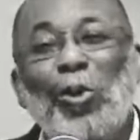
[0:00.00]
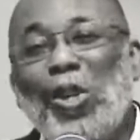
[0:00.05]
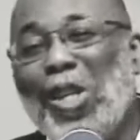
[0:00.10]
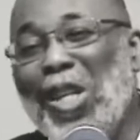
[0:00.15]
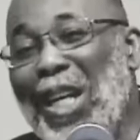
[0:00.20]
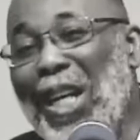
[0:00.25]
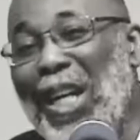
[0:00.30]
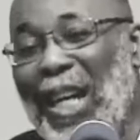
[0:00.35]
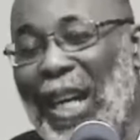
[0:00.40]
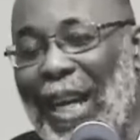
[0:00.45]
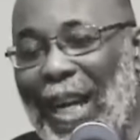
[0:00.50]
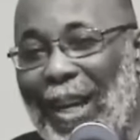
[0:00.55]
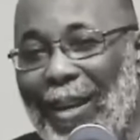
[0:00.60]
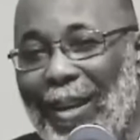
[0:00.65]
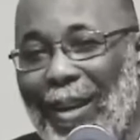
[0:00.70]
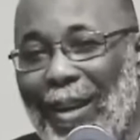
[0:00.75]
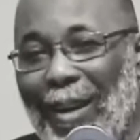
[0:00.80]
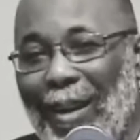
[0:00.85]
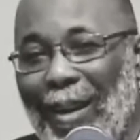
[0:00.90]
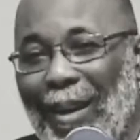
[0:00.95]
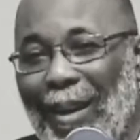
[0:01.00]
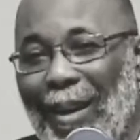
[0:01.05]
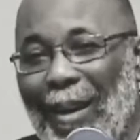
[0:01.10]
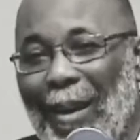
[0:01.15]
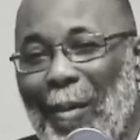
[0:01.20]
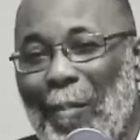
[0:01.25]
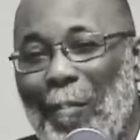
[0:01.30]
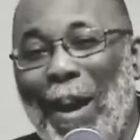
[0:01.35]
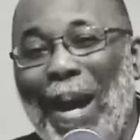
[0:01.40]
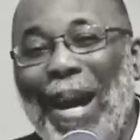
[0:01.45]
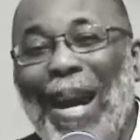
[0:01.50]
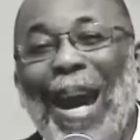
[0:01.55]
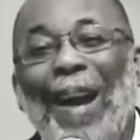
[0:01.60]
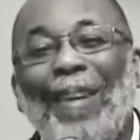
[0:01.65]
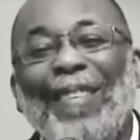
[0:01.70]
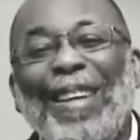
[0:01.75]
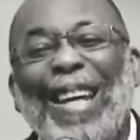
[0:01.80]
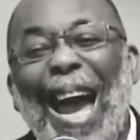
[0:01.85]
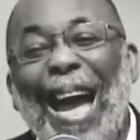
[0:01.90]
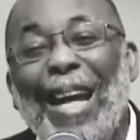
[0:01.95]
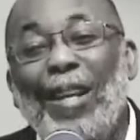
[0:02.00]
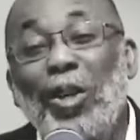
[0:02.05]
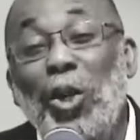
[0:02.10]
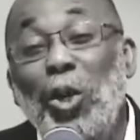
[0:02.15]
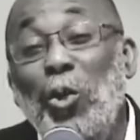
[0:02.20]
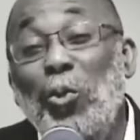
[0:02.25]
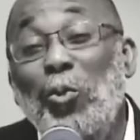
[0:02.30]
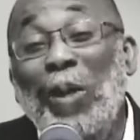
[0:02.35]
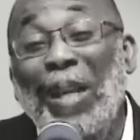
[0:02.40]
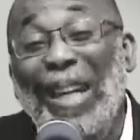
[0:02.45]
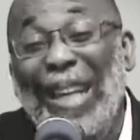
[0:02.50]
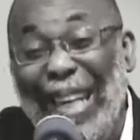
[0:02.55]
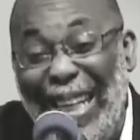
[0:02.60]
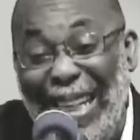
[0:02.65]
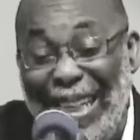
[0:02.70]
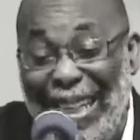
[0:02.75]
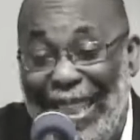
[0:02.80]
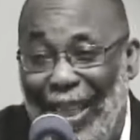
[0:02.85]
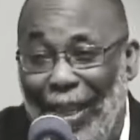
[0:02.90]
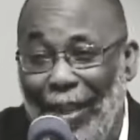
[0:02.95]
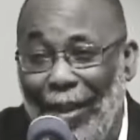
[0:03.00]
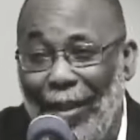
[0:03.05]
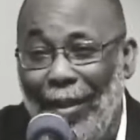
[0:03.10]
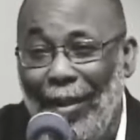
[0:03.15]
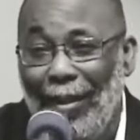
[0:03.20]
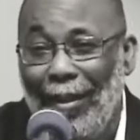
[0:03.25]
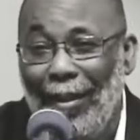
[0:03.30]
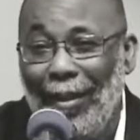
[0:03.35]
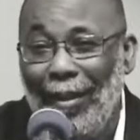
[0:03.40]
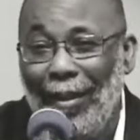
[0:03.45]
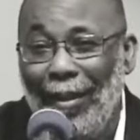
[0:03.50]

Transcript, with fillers: Your sin may have gotten you in,